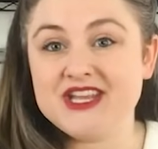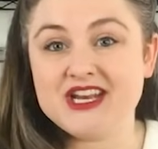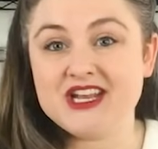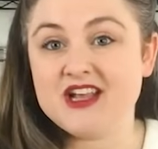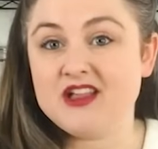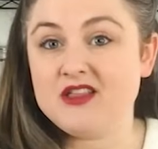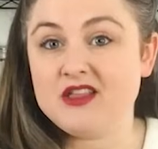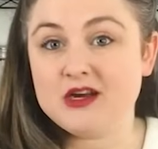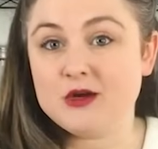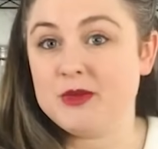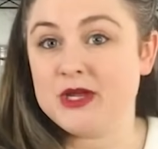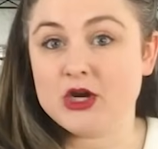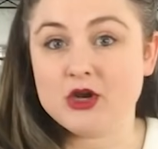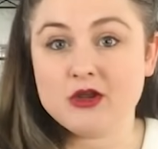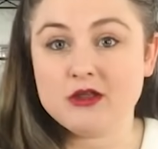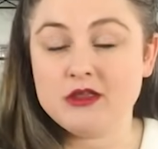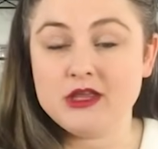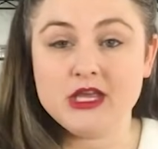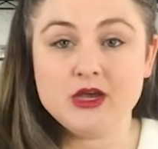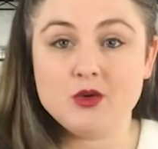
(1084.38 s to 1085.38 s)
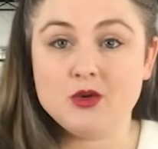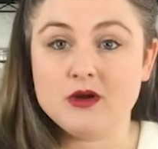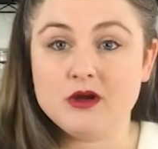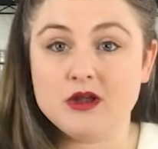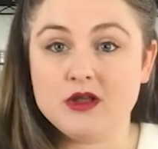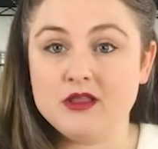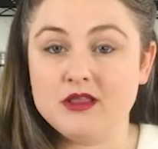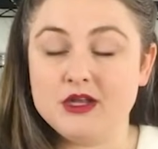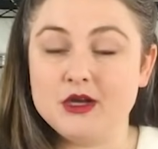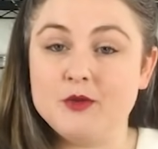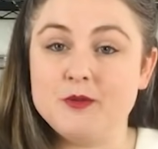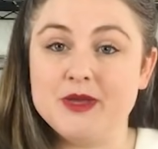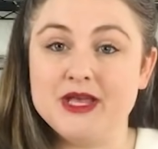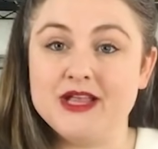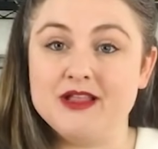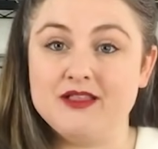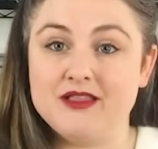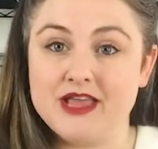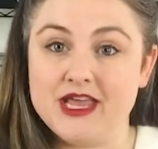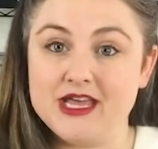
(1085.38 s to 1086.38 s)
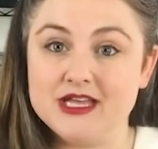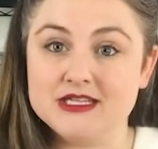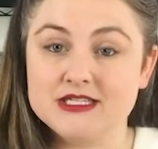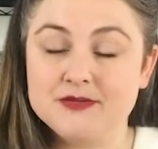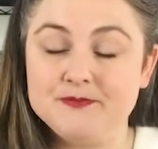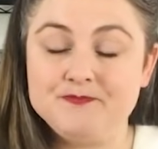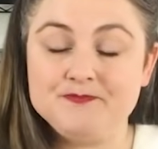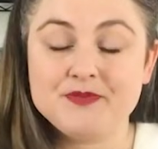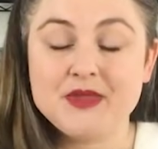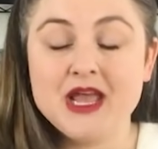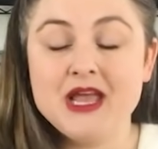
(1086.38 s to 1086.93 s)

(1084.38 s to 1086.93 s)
feed it a little bit early or a little bit late.